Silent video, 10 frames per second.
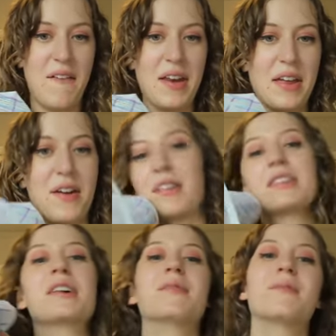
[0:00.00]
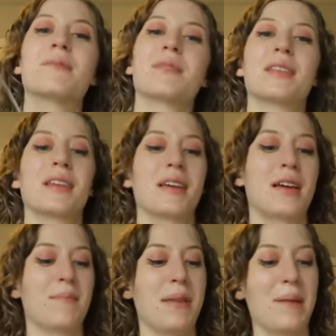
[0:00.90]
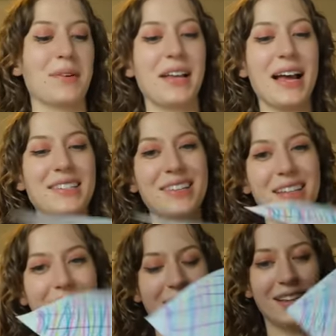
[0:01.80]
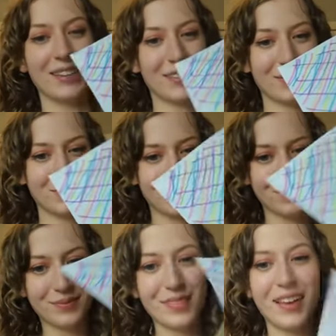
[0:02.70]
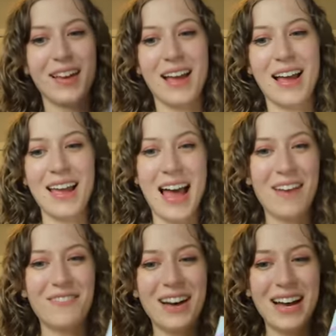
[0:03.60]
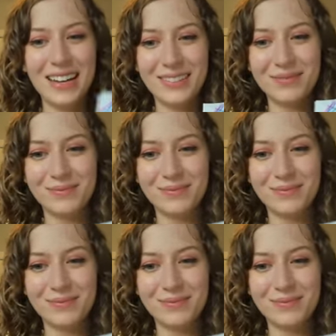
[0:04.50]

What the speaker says: have any yarn, so paper tassel it is. Hey, have fun!